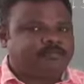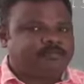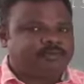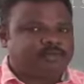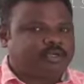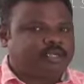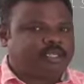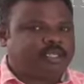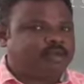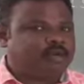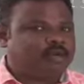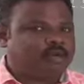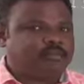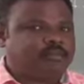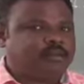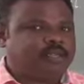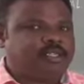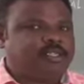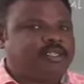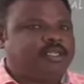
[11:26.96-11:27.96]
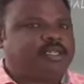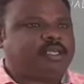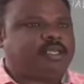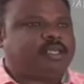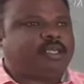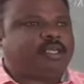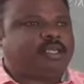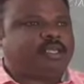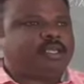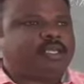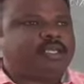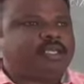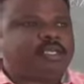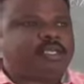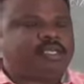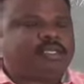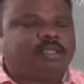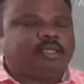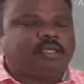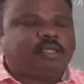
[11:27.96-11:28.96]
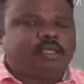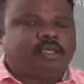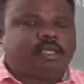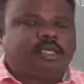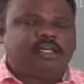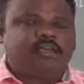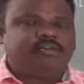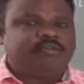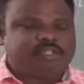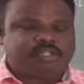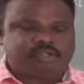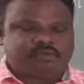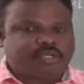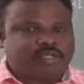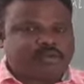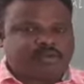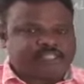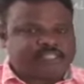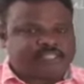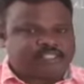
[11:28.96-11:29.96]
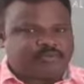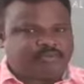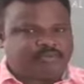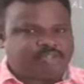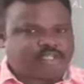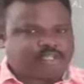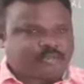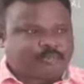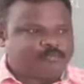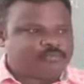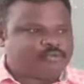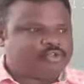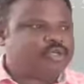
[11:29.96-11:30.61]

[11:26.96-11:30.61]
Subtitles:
Okay, not by any individual or something.